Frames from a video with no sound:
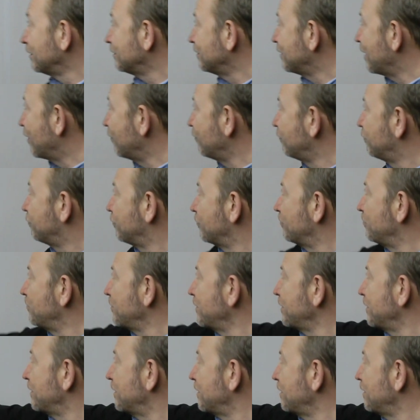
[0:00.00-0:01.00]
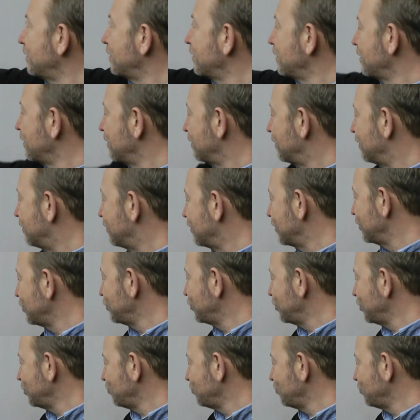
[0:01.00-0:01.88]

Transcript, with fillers: Now for me, this